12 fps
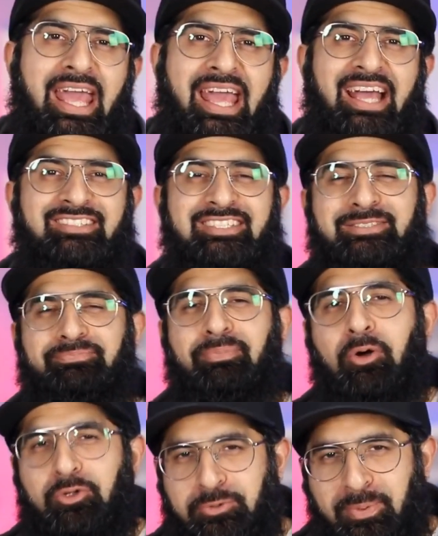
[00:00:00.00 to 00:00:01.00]
here as a
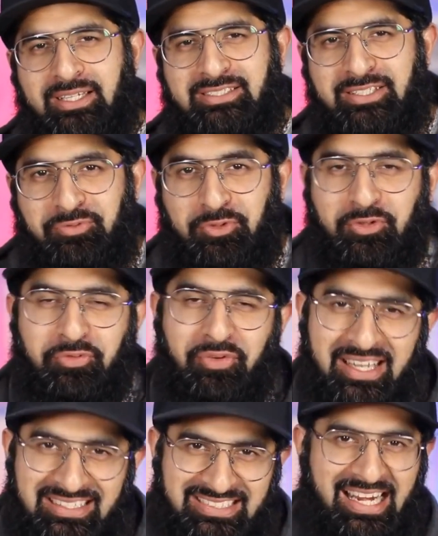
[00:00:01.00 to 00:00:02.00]
spokesperson for the
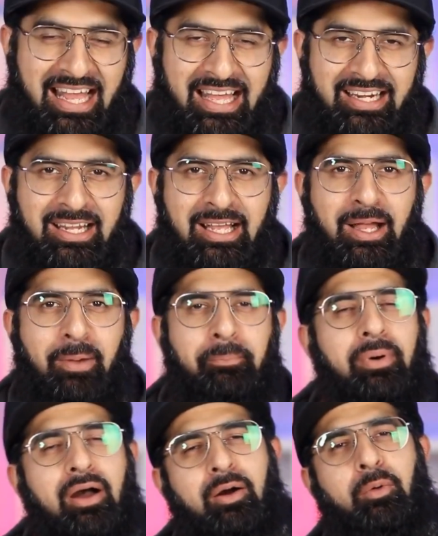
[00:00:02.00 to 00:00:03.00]
FaZe Clan,
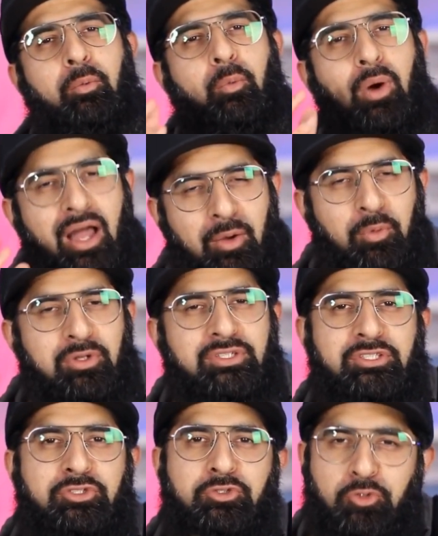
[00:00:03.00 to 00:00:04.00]
but what I
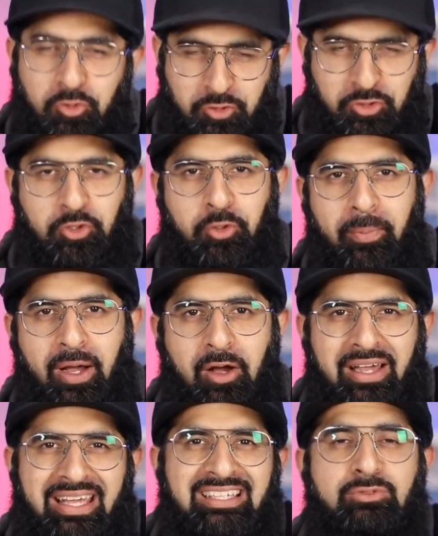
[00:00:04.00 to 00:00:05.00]
wanted to talk to you
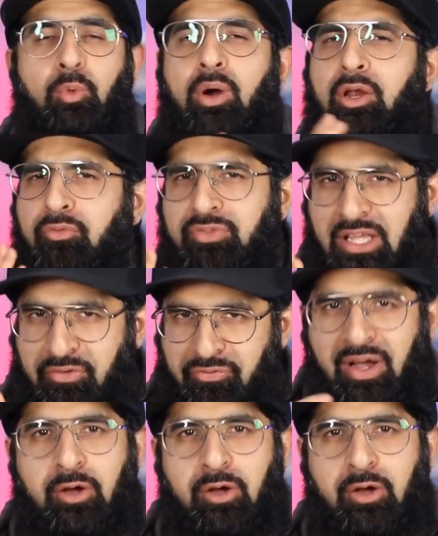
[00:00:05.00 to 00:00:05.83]
about is one of their